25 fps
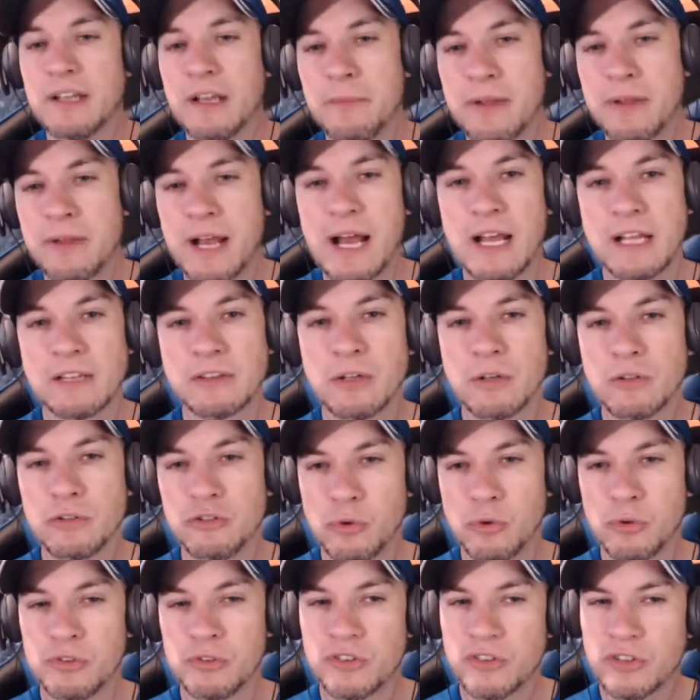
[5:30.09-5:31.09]
I mean, I
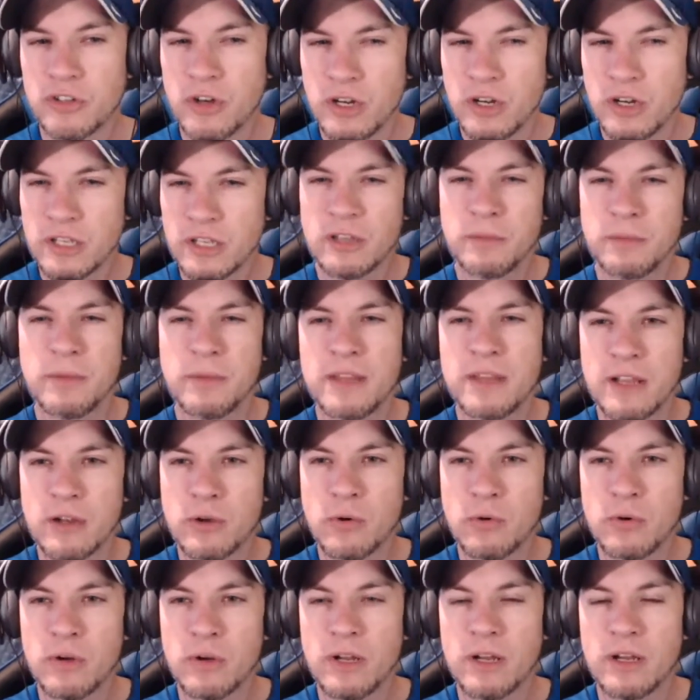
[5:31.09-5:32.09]
thought Jordan Scarlett could be
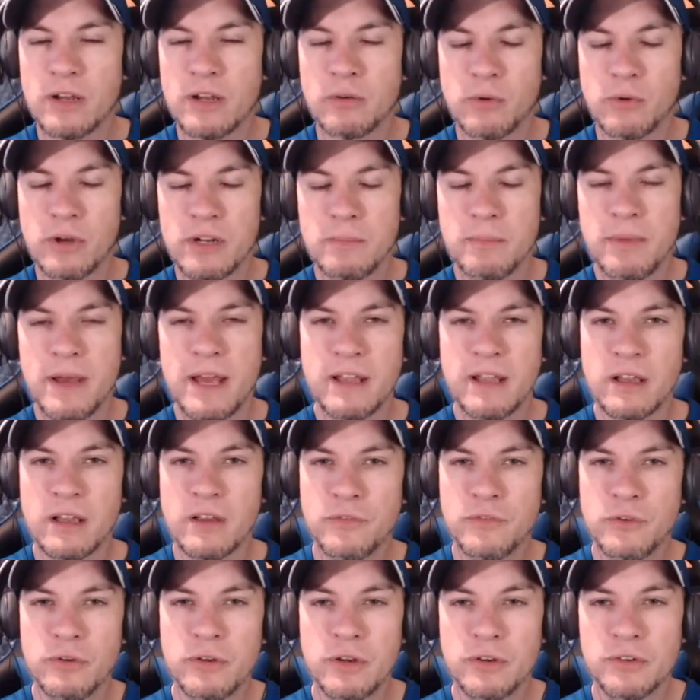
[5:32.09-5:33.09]
that running back a
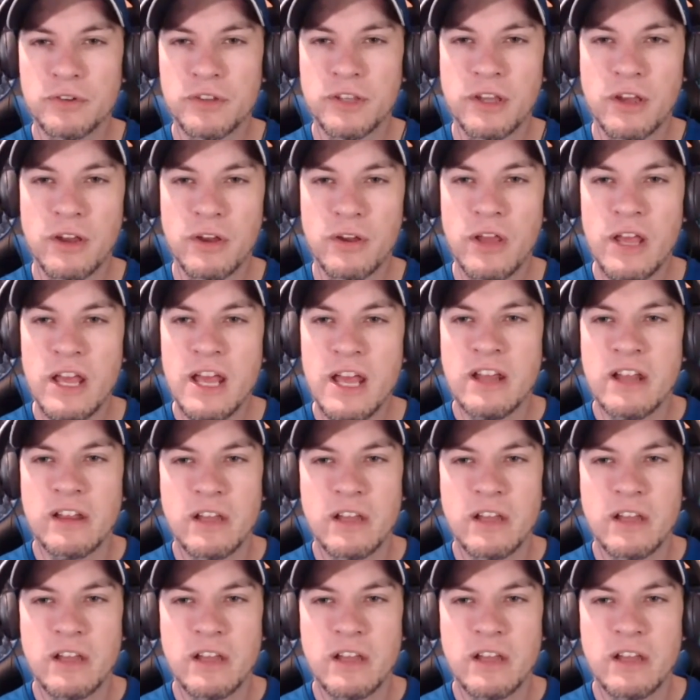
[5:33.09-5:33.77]
few years ago.